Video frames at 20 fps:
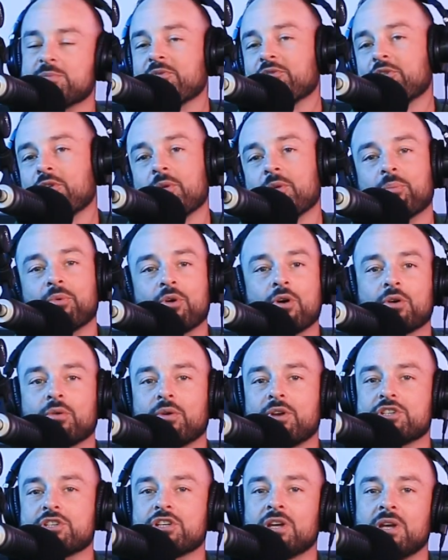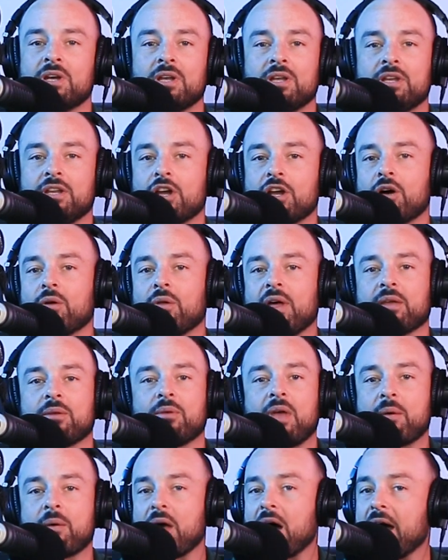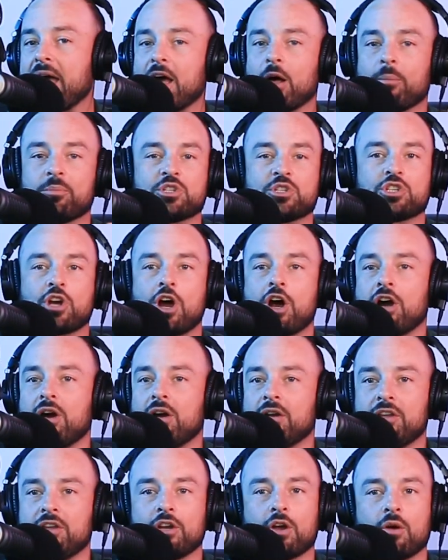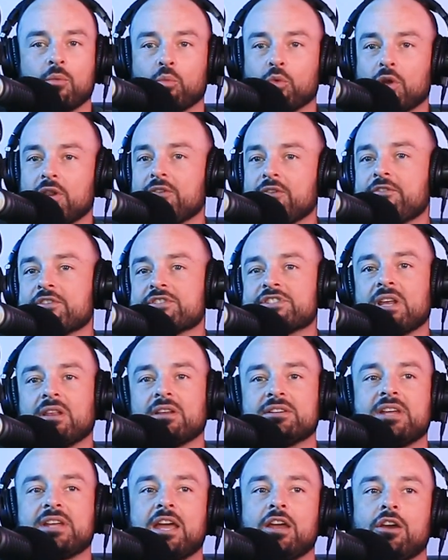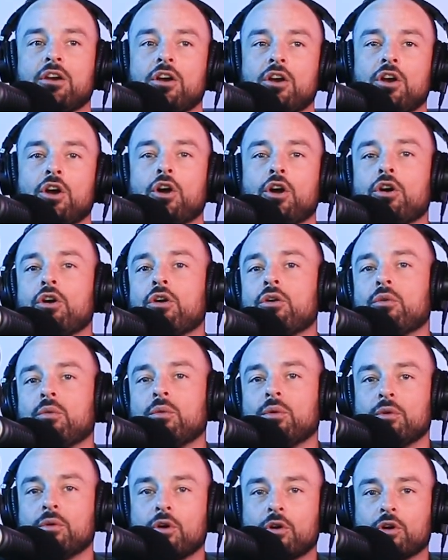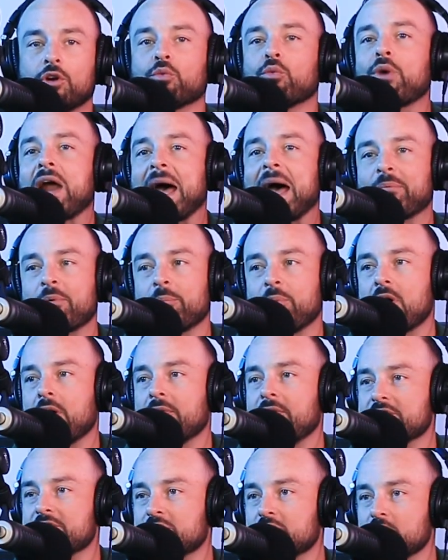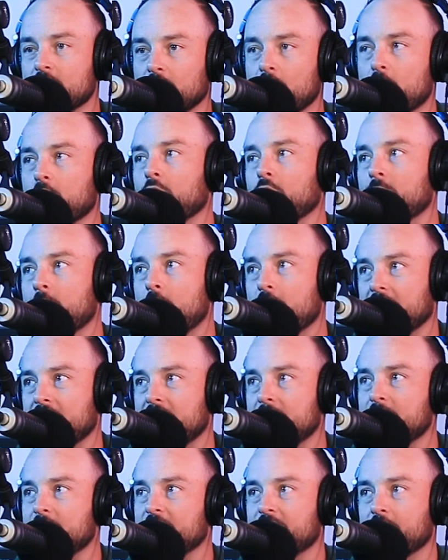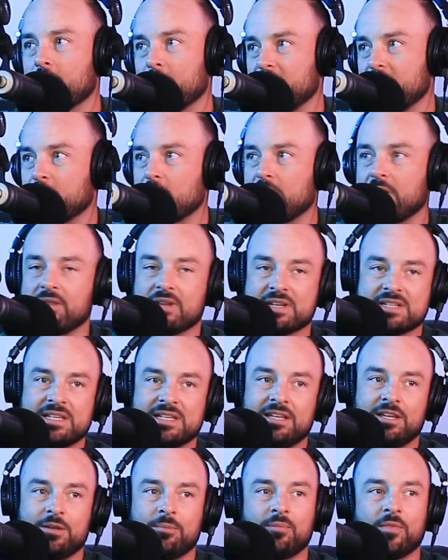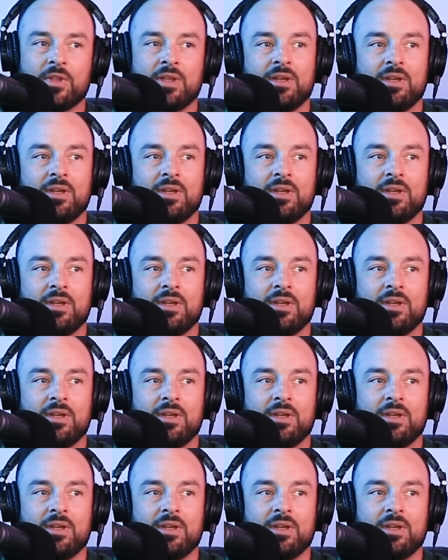Before the brokerage, I helped Shar, really facilitate her grab upon this local market before we created the team.